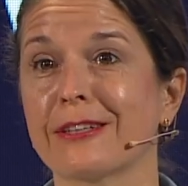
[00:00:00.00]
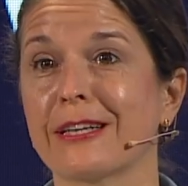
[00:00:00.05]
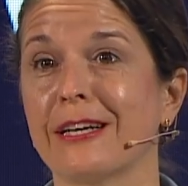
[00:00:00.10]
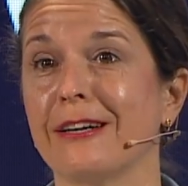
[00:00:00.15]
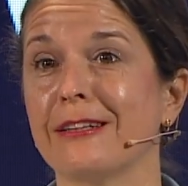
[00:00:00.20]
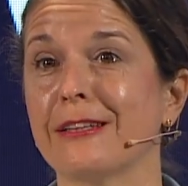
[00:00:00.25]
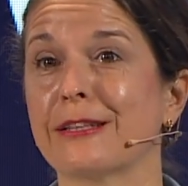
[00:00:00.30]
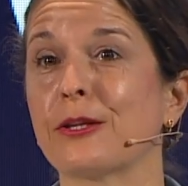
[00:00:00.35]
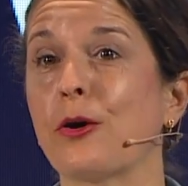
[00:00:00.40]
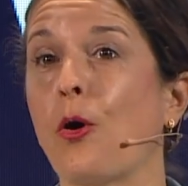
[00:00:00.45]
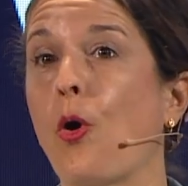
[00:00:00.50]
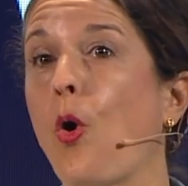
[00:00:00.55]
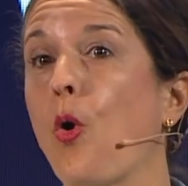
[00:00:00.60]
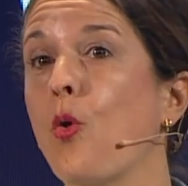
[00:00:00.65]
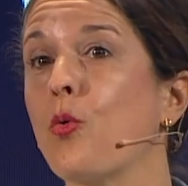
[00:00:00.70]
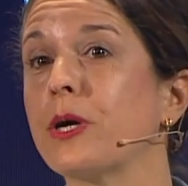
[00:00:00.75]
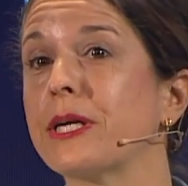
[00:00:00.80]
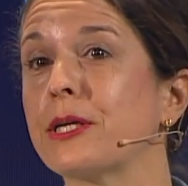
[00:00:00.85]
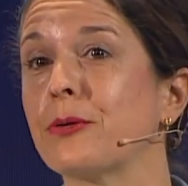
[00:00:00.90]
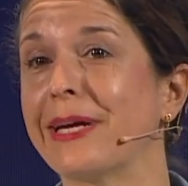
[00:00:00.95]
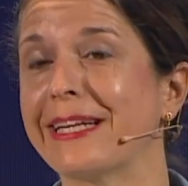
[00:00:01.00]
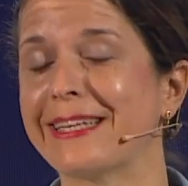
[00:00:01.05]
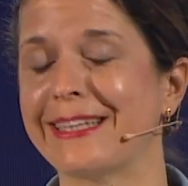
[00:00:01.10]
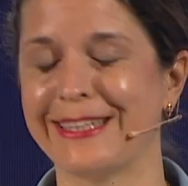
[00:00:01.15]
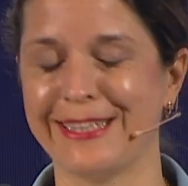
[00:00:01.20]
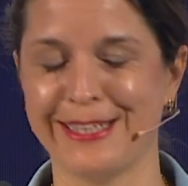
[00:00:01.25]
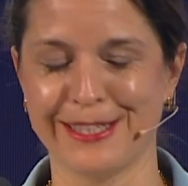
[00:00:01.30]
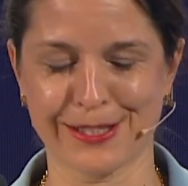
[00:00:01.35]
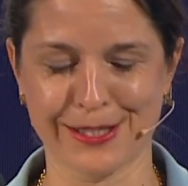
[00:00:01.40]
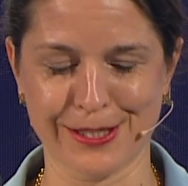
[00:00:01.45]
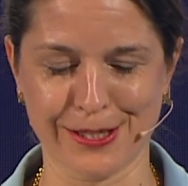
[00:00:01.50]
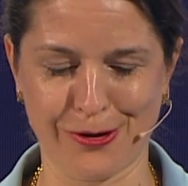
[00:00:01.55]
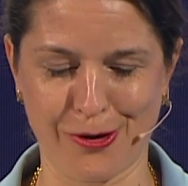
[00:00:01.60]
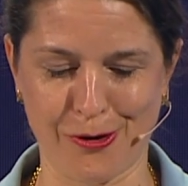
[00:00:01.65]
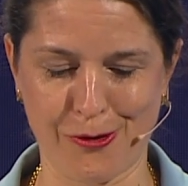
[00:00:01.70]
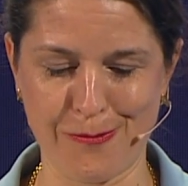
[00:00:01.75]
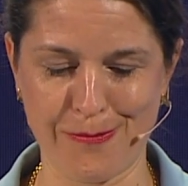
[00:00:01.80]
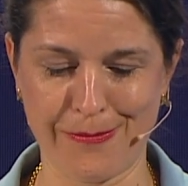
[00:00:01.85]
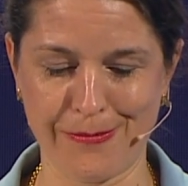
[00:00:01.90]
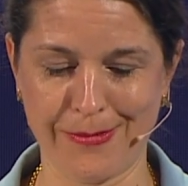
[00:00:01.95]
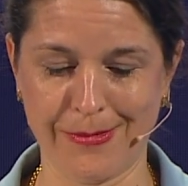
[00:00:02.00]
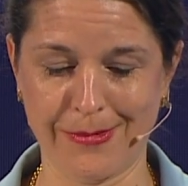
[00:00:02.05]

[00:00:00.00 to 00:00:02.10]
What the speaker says: Gallen over 20 years ago.